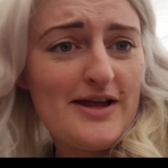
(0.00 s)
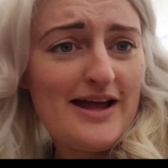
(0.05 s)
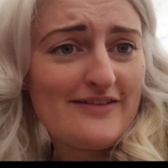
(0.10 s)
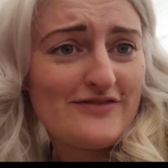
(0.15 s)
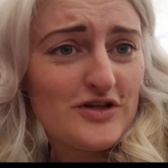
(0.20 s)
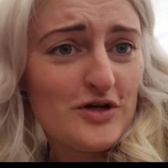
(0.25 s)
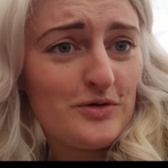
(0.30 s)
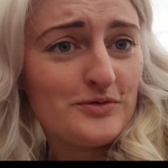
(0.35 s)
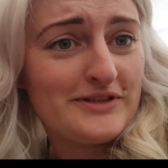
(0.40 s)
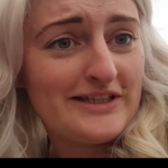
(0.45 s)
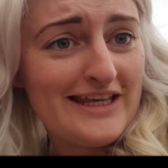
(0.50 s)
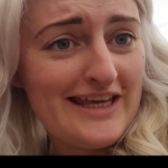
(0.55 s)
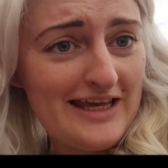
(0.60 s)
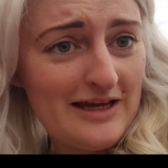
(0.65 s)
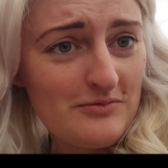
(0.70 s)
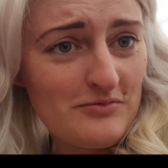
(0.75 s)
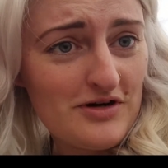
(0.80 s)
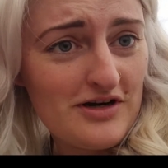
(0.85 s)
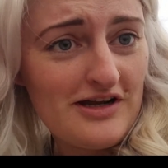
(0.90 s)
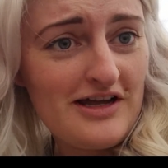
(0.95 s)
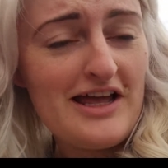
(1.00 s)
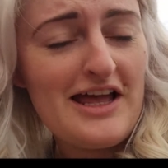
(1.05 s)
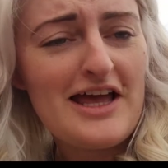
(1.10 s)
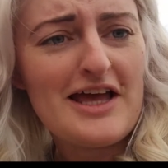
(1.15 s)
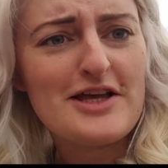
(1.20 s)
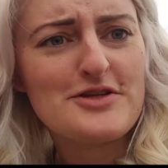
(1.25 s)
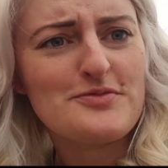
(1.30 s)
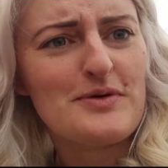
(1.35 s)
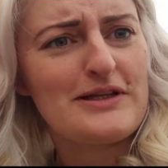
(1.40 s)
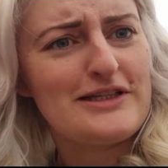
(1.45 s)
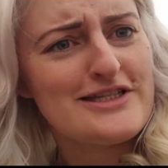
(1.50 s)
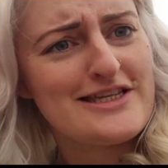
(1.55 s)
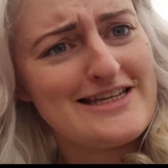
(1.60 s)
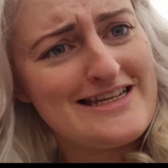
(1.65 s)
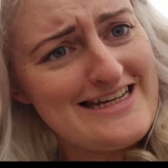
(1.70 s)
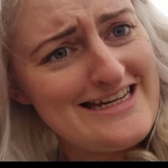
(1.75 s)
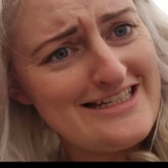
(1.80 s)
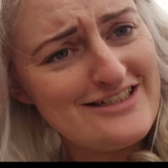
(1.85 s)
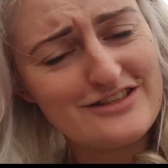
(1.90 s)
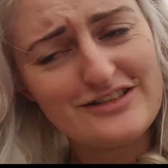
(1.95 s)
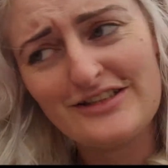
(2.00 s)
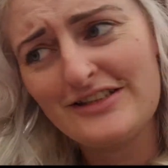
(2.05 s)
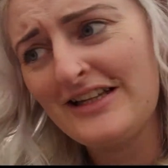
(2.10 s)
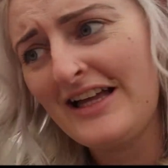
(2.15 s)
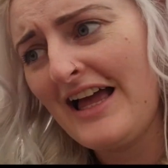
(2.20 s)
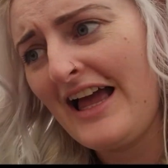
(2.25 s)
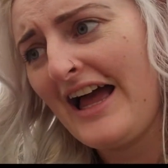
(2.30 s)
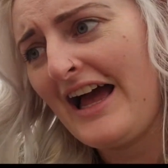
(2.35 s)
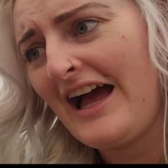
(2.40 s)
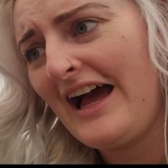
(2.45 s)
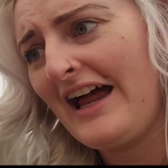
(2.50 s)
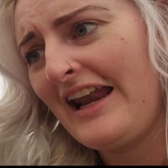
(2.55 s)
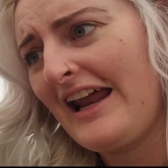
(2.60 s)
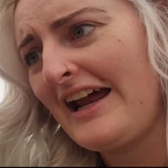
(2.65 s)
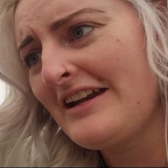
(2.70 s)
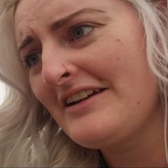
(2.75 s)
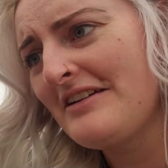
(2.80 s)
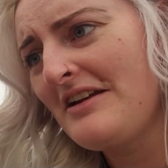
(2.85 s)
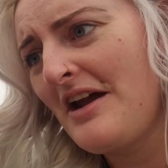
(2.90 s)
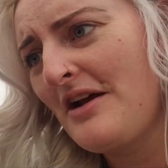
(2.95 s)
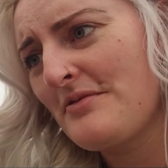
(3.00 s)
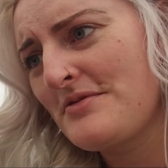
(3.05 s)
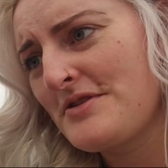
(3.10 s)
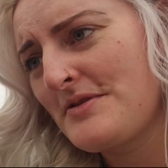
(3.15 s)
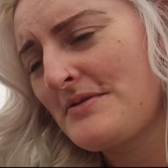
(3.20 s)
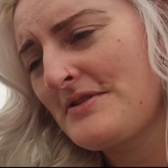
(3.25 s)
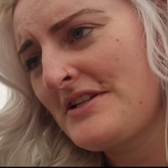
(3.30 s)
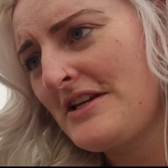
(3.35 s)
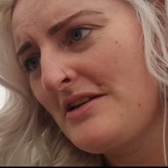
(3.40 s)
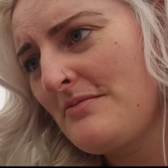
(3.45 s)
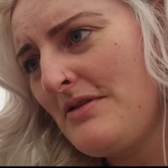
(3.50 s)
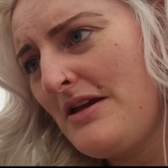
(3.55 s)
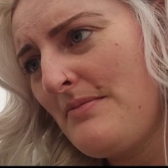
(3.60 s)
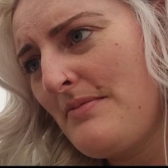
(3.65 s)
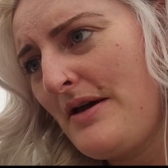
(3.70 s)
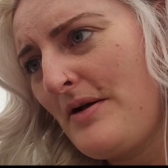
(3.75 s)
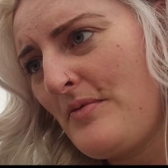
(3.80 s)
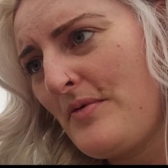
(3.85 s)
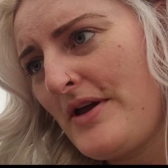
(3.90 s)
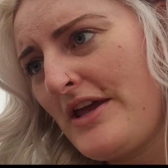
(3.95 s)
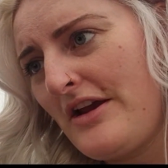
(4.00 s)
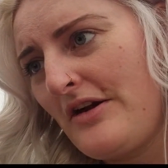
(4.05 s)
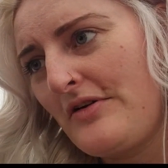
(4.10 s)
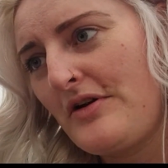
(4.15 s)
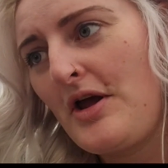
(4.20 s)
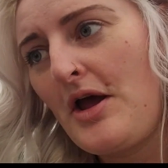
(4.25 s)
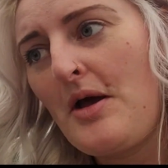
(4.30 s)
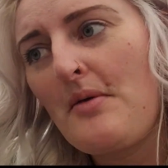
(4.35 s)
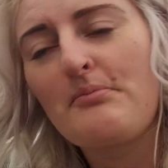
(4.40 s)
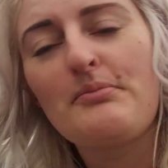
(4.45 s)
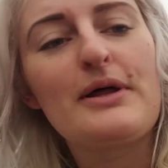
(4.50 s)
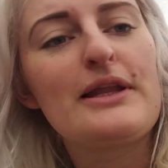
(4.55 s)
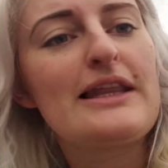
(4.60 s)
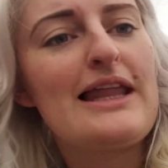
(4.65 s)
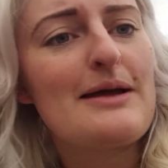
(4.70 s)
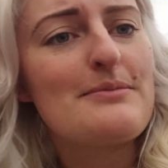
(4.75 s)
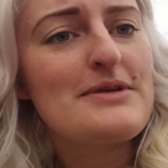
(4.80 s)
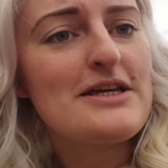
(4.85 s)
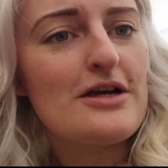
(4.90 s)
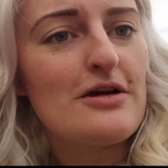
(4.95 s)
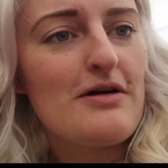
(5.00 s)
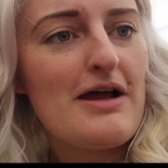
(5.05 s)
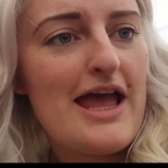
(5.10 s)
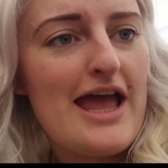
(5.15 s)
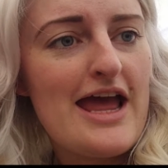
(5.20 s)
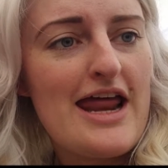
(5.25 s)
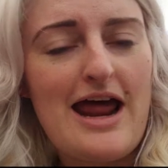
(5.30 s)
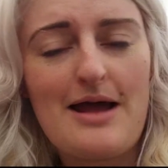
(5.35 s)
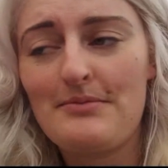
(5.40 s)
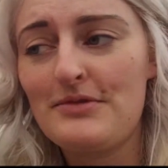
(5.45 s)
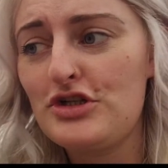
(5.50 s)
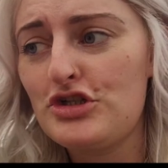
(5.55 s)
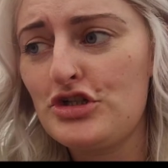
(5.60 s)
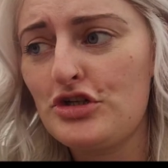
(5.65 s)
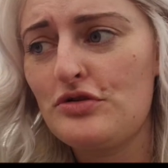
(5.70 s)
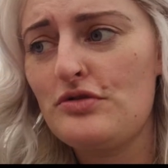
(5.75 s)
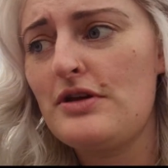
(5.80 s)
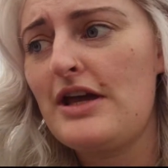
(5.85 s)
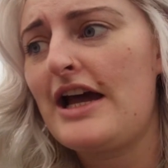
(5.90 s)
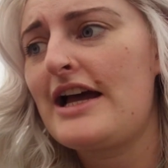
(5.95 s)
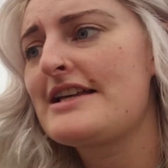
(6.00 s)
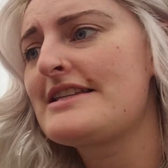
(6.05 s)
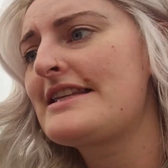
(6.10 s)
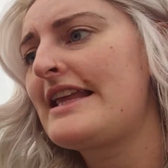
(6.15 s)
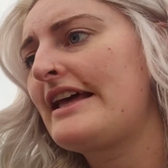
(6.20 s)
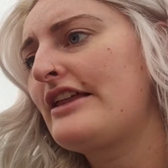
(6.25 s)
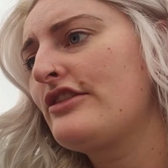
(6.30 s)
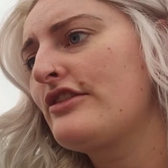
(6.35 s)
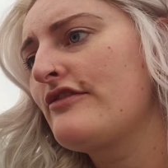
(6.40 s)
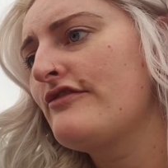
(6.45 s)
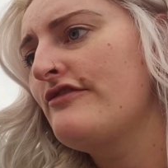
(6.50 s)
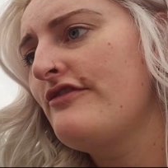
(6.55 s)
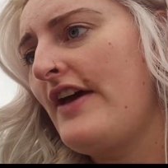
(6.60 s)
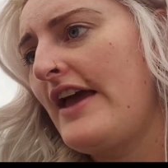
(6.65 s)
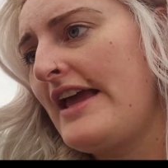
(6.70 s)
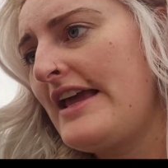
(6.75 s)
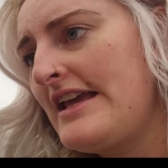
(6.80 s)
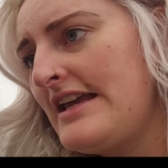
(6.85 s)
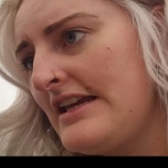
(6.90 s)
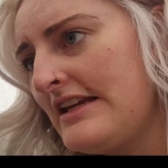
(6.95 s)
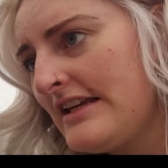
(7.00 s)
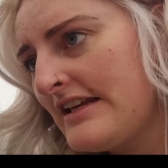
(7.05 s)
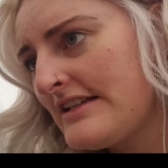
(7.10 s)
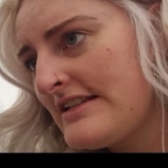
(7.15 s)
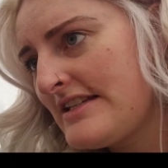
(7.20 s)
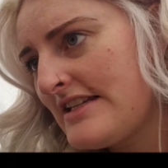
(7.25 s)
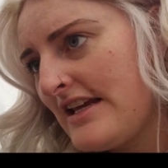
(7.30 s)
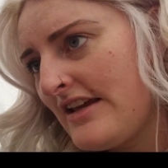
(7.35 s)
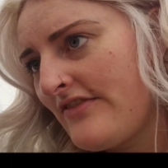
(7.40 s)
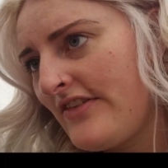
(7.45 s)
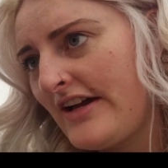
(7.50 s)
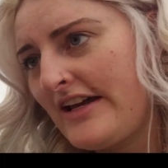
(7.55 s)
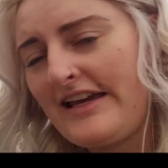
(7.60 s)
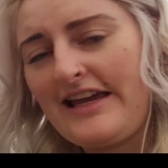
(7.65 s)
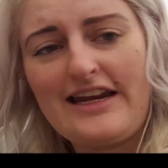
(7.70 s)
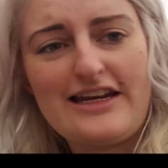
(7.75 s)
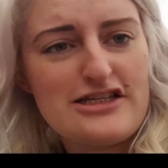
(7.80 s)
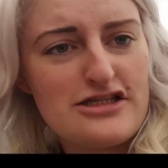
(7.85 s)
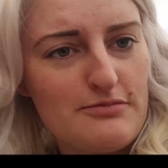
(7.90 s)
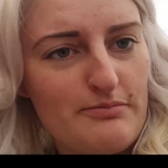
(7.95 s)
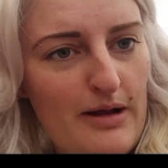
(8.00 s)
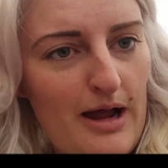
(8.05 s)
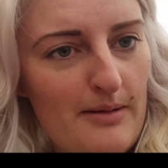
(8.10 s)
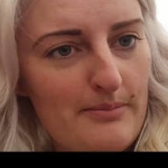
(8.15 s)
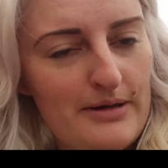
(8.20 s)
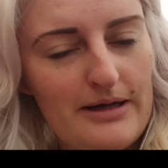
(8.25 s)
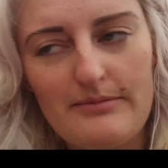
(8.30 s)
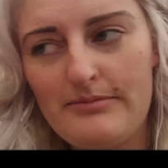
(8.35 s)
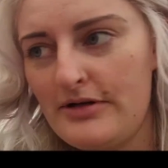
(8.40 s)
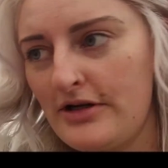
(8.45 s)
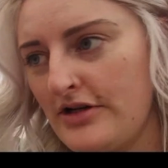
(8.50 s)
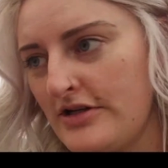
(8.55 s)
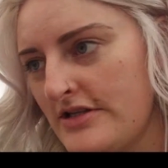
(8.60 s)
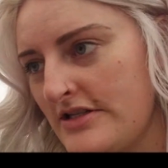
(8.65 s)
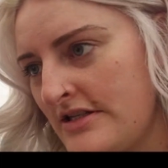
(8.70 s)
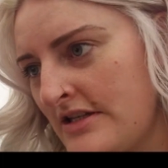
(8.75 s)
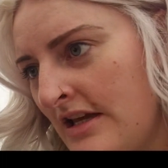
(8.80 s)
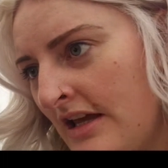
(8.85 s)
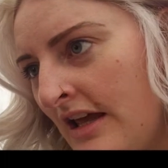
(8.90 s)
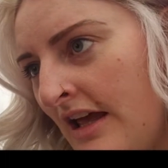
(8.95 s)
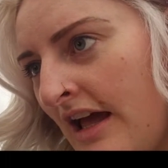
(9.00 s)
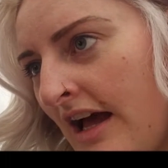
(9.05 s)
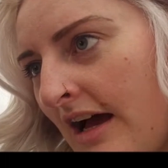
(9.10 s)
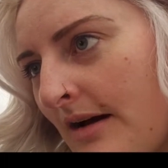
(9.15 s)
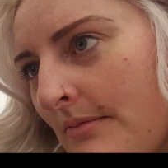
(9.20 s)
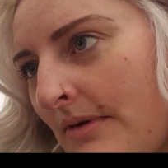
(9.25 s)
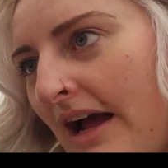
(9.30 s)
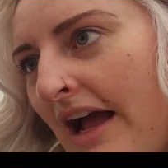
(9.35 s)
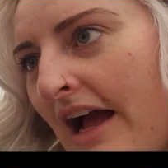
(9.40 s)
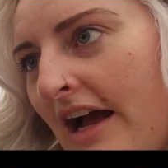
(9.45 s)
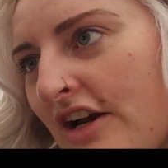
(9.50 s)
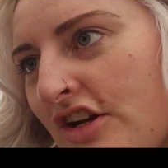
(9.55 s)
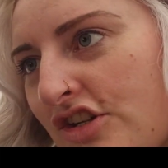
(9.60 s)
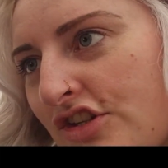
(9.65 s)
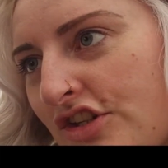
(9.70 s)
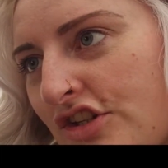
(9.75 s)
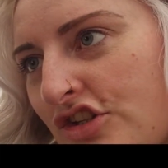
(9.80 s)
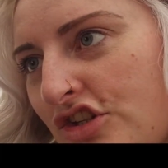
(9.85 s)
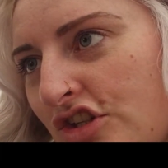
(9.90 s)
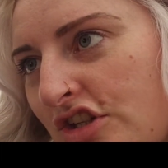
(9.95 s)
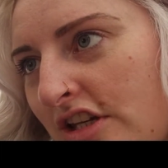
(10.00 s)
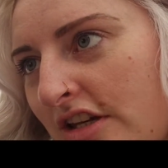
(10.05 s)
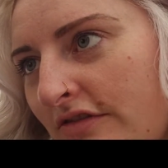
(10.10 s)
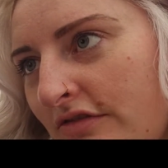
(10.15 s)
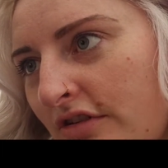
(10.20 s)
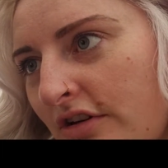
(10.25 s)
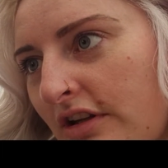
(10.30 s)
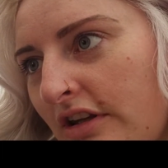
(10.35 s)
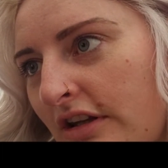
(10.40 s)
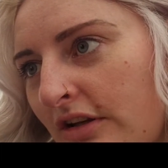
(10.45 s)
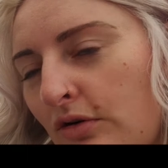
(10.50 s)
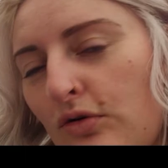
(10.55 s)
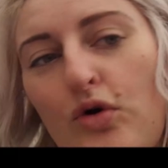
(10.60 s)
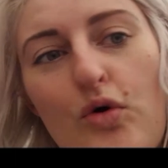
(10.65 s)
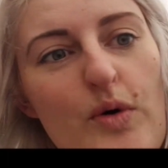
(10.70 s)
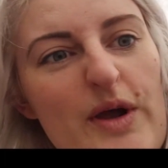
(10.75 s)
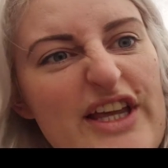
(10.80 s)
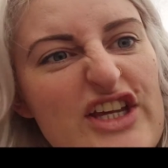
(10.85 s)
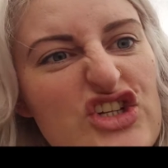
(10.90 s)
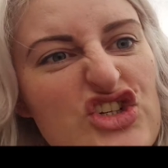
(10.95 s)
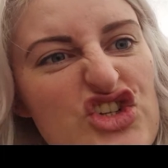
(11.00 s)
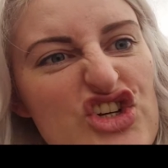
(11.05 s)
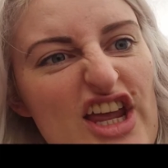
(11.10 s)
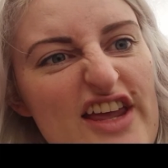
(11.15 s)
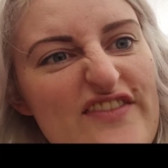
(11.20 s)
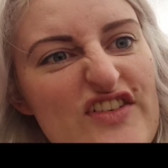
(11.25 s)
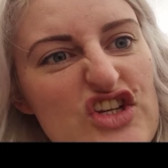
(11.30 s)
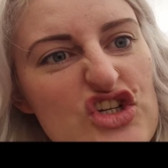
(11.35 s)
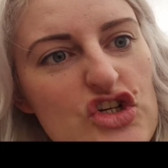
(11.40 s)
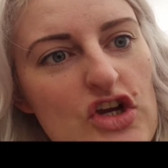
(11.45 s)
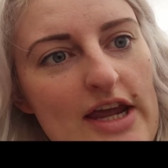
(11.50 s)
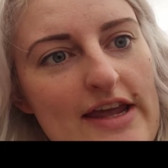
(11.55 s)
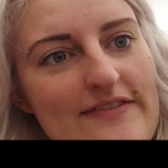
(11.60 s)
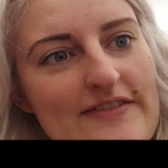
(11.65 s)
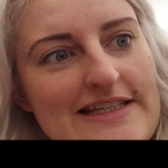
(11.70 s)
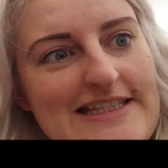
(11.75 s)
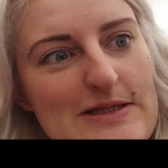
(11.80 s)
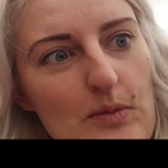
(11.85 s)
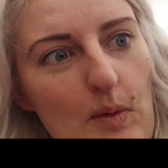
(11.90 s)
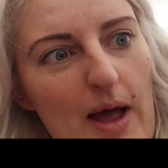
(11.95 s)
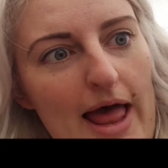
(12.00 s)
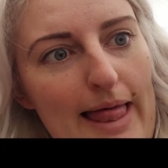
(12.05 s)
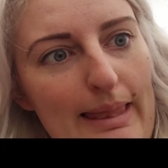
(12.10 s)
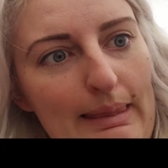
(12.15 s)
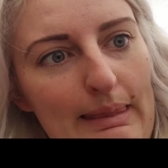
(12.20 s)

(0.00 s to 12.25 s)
have to hold the camera as well as a needle and I don't know, so it's going to be a bit weird. But let me go ahead. I'm going to show you guys like the vein and see if I can get it to pop up because I might actually just give her a little quick shavy shave as well.